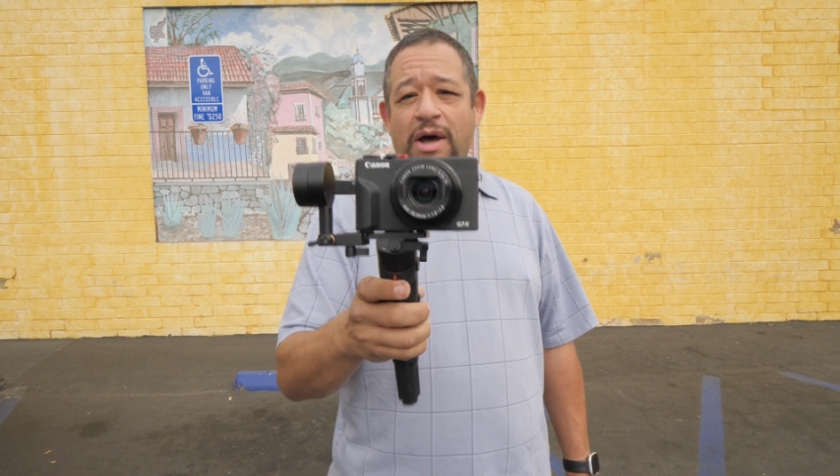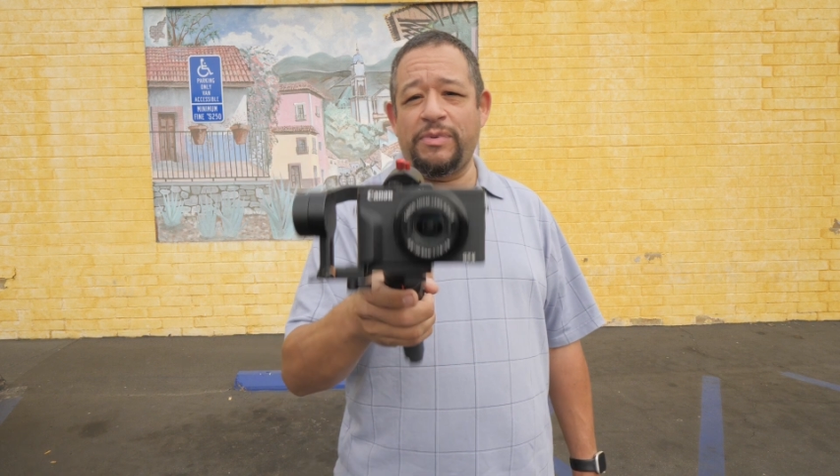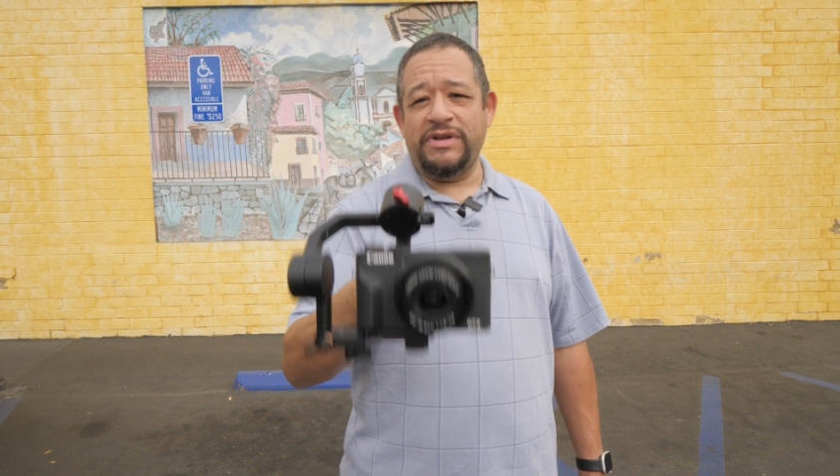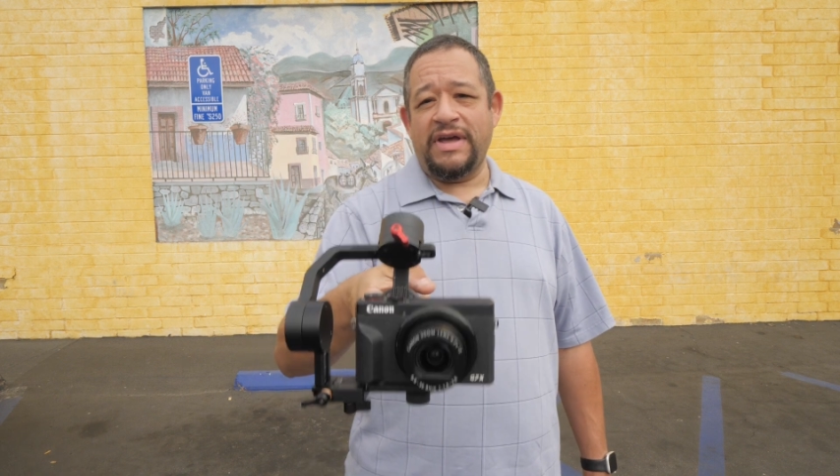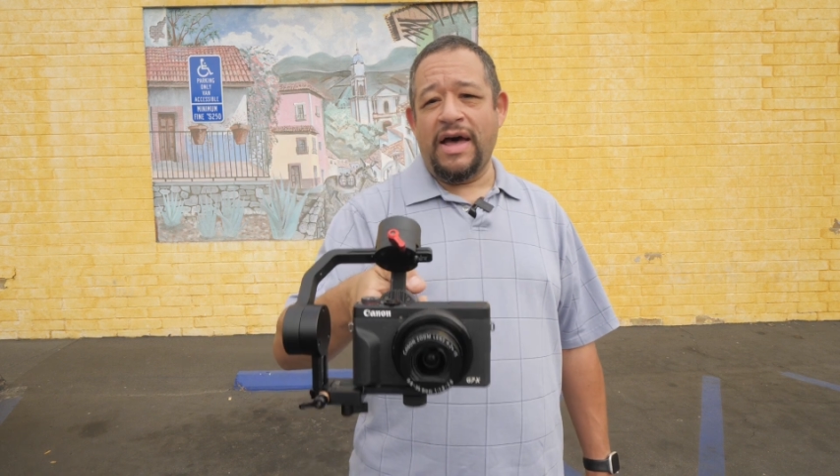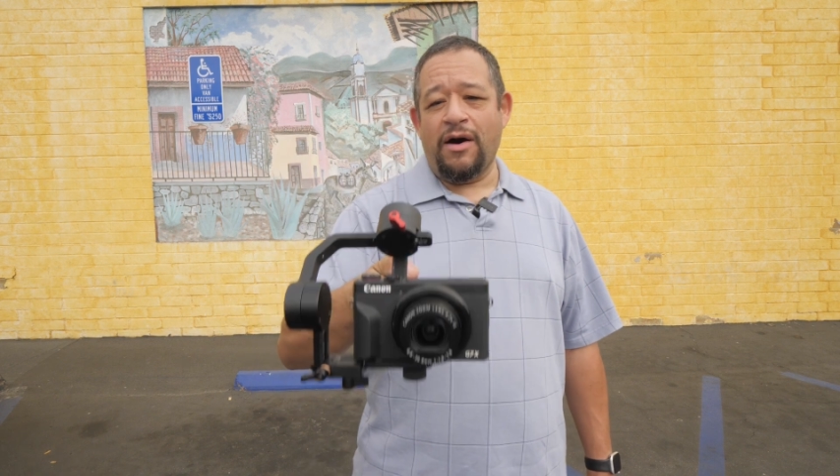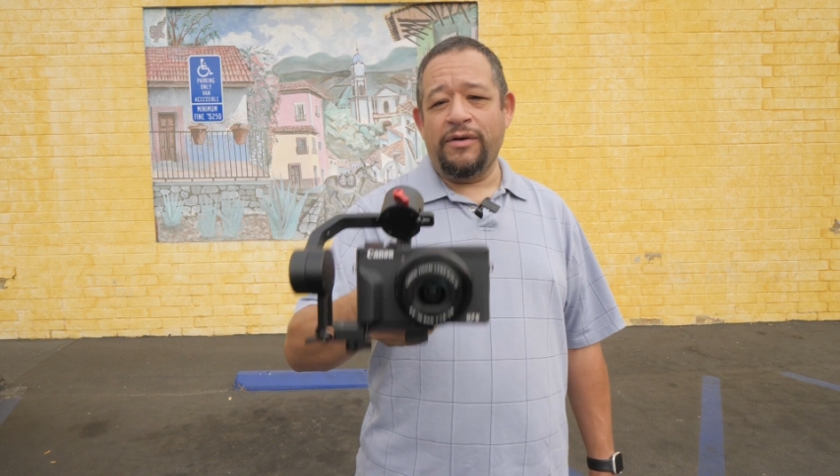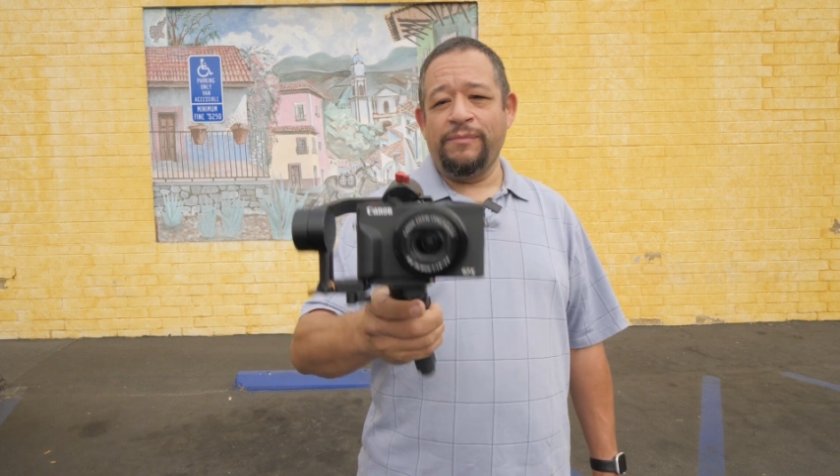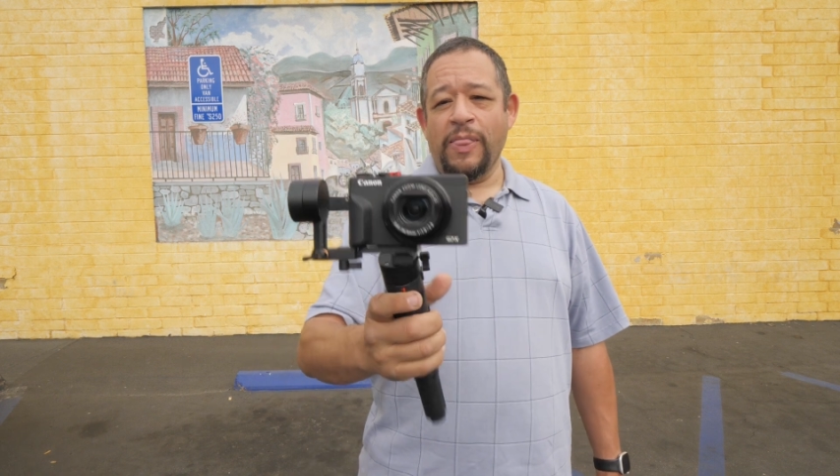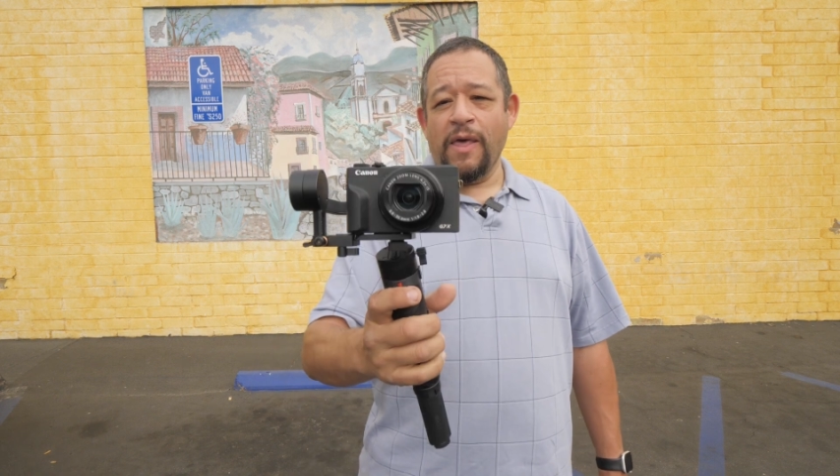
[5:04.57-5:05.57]
up and
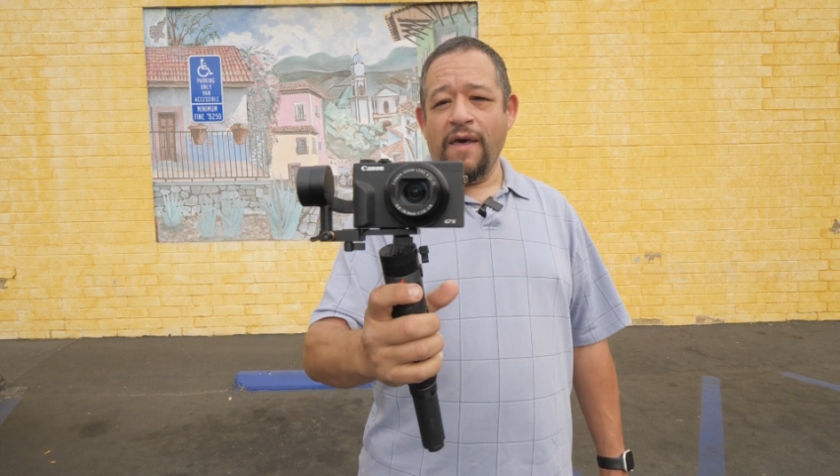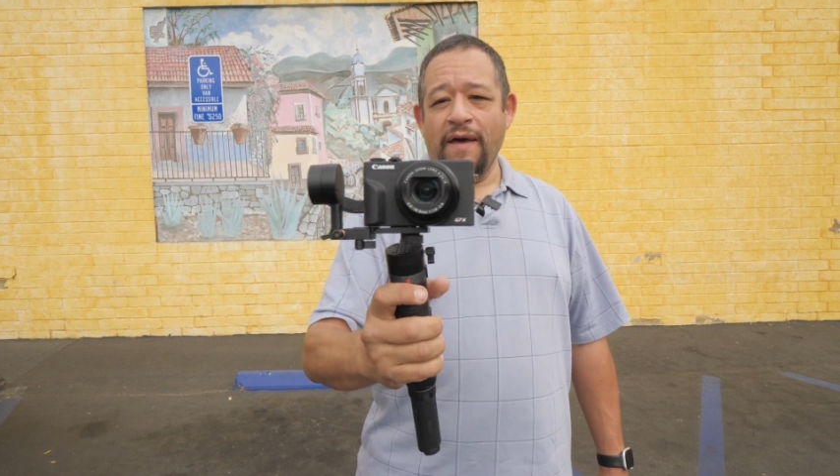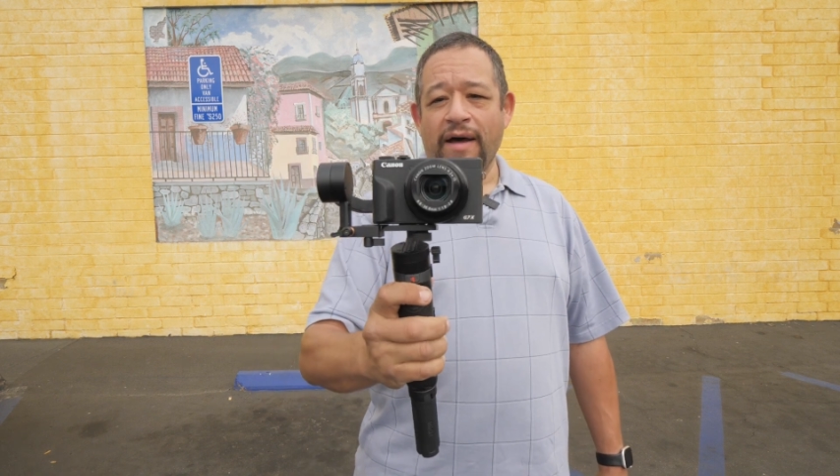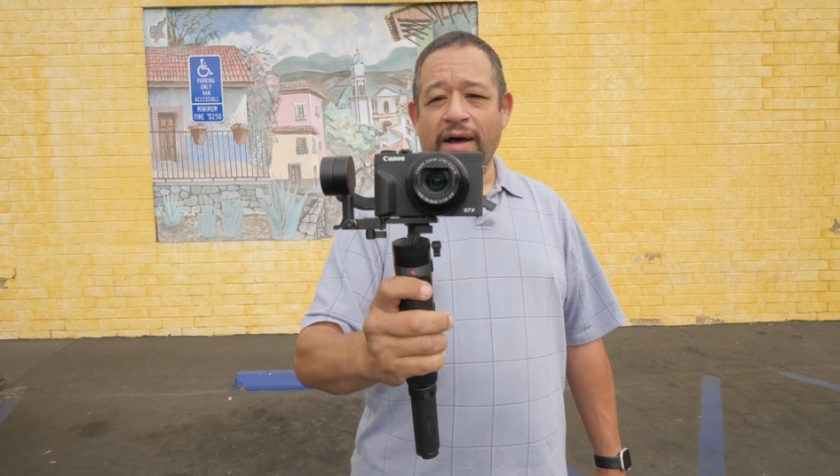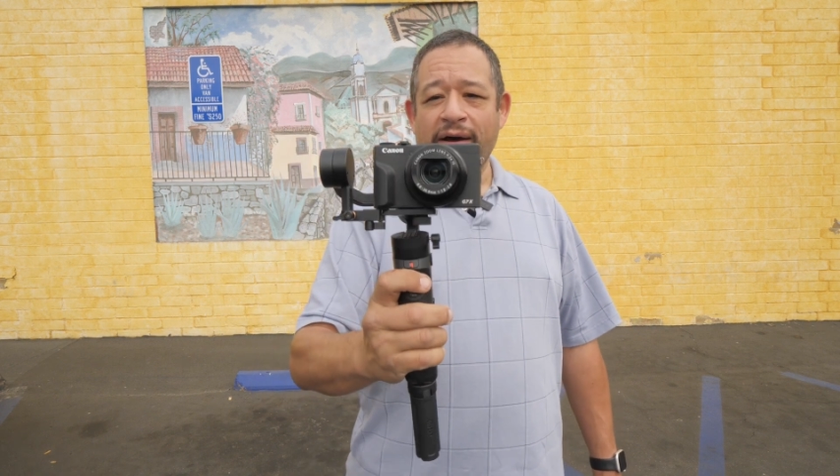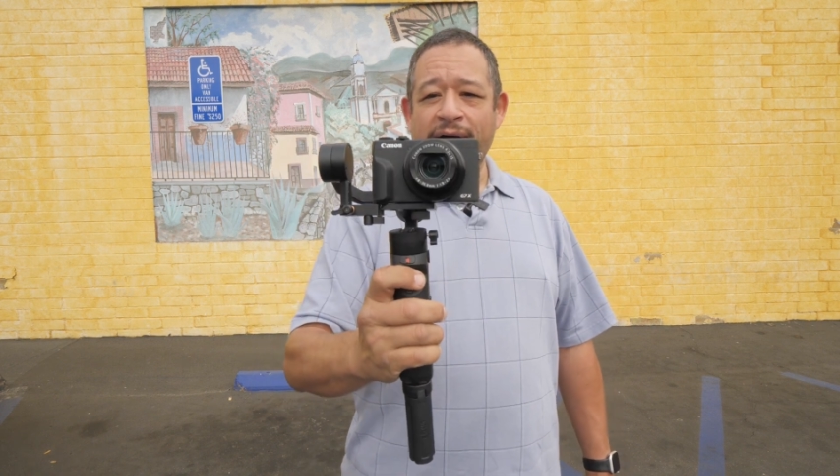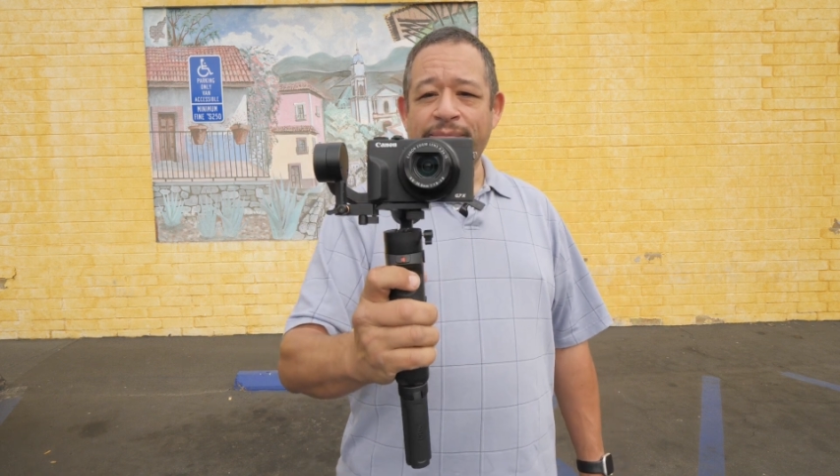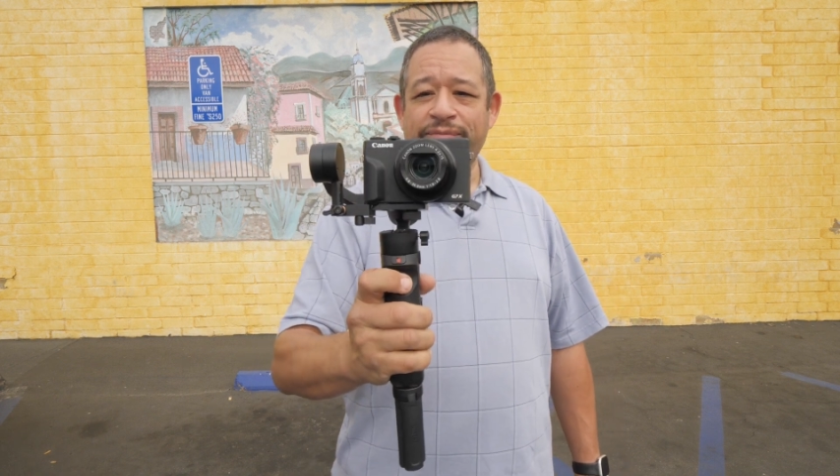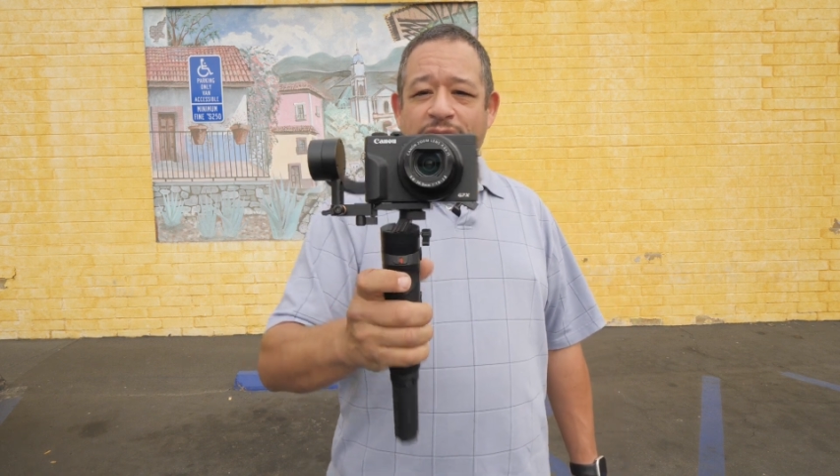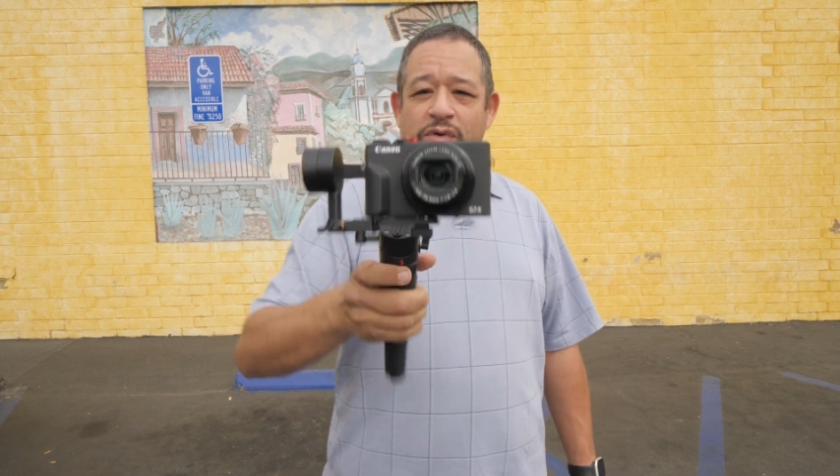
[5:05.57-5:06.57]
down,
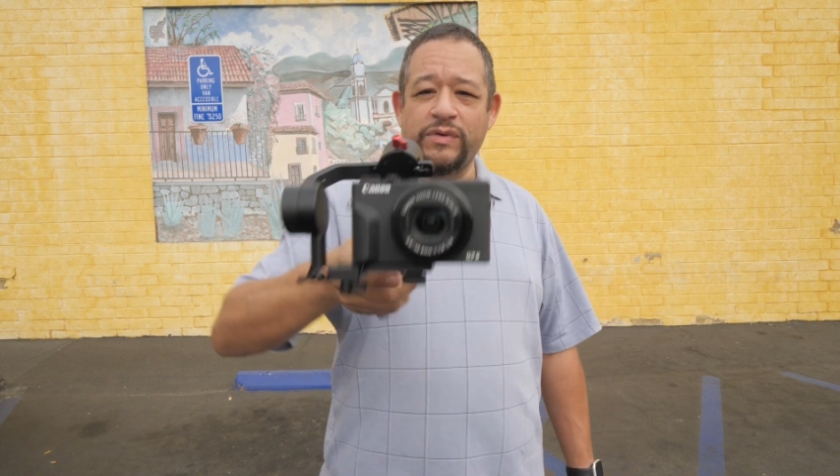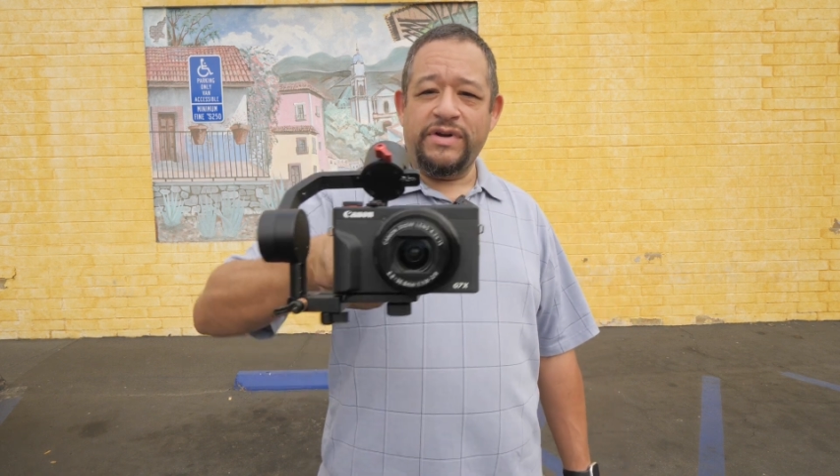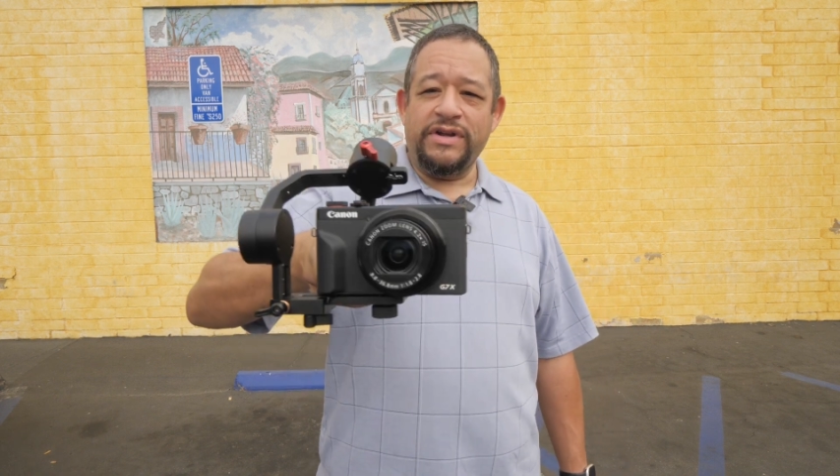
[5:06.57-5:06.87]
where